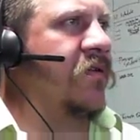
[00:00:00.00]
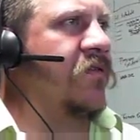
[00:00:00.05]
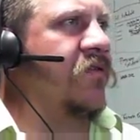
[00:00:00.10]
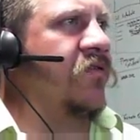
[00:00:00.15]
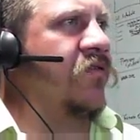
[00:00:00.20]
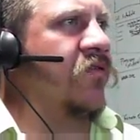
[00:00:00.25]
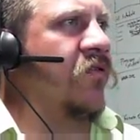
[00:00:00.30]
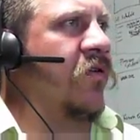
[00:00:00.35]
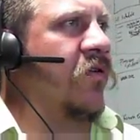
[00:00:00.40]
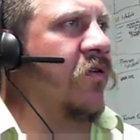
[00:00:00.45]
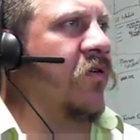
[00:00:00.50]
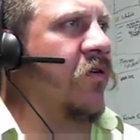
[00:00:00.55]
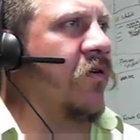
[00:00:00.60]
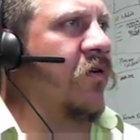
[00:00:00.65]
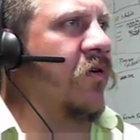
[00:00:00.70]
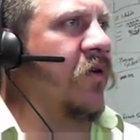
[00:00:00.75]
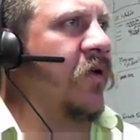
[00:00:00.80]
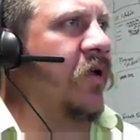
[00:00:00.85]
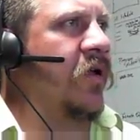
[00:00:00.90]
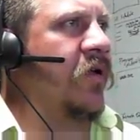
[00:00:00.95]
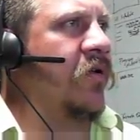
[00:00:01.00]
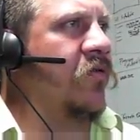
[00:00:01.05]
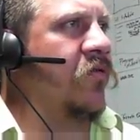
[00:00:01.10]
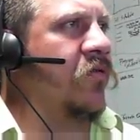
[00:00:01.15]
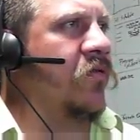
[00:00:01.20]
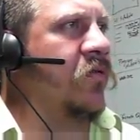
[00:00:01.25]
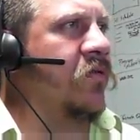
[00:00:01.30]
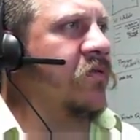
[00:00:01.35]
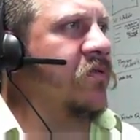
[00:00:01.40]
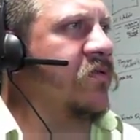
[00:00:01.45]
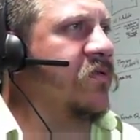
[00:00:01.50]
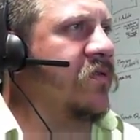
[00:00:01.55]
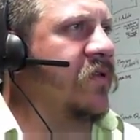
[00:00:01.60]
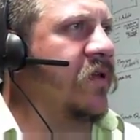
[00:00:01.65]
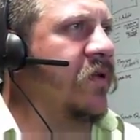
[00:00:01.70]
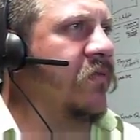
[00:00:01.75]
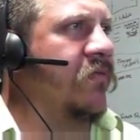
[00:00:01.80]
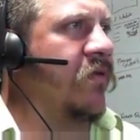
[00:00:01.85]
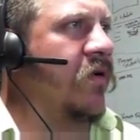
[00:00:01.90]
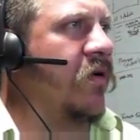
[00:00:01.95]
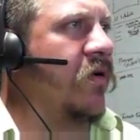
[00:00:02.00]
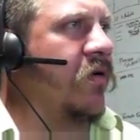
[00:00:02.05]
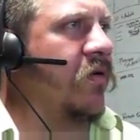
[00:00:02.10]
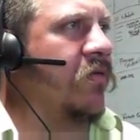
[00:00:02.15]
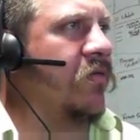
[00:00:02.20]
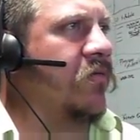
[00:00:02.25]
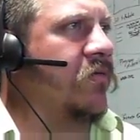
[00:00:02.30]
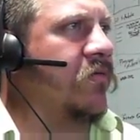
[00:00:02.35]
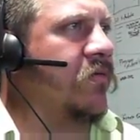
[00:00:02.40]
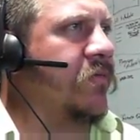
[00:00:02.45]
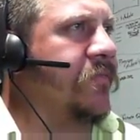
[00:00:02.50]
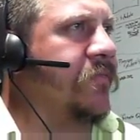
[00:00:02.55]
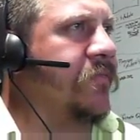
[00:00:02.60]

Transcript: control equals 0,